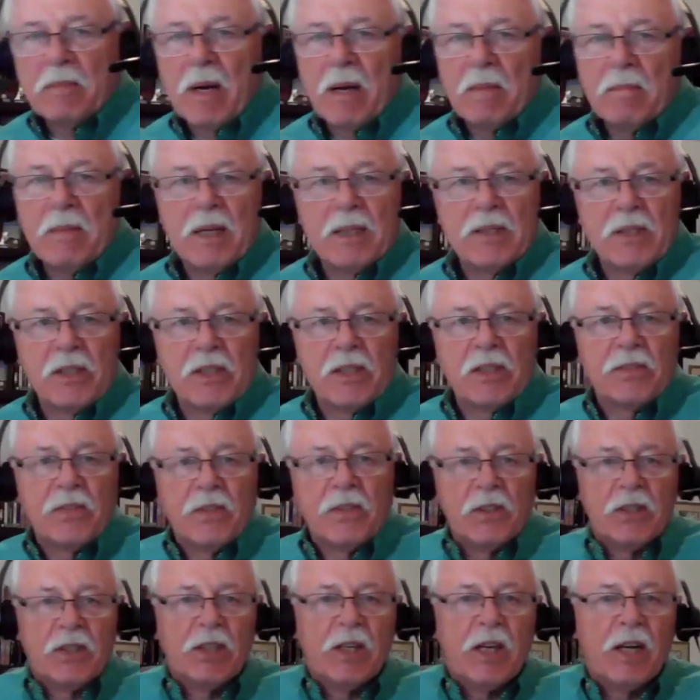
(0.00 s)
my message
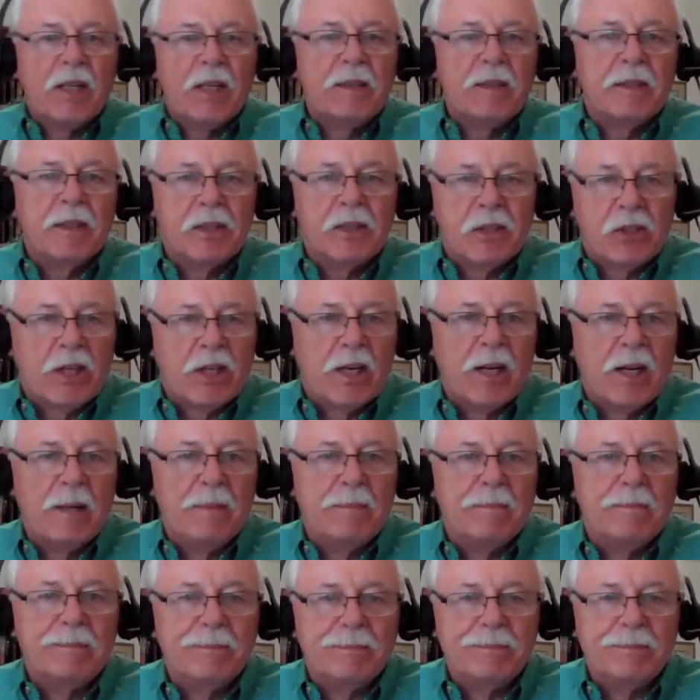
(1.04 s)
for tonight is time.